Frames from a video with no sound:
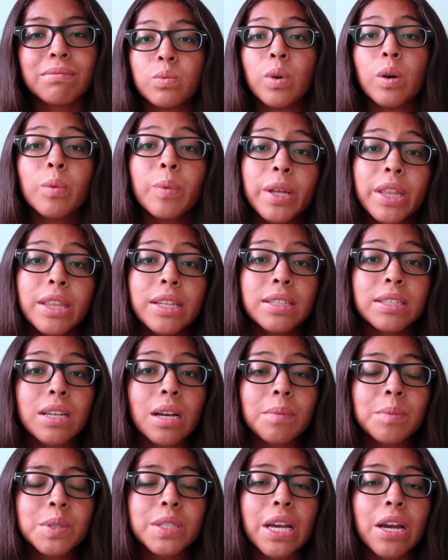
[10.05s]
Well, when this
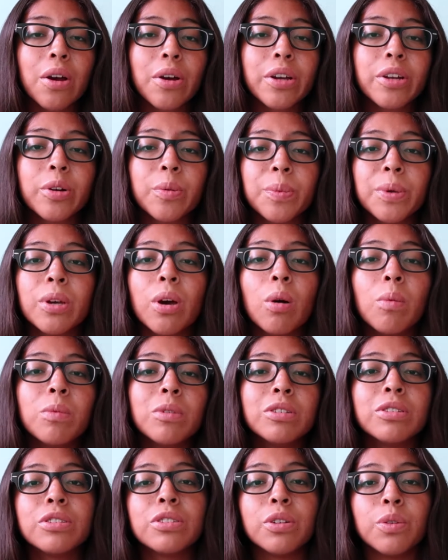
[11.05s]
comes out, it'll be
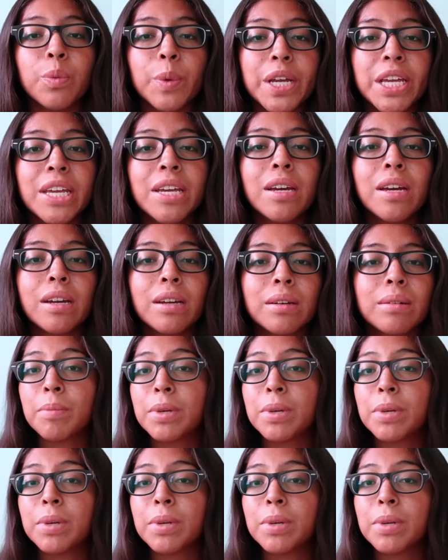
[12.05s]
almost a week.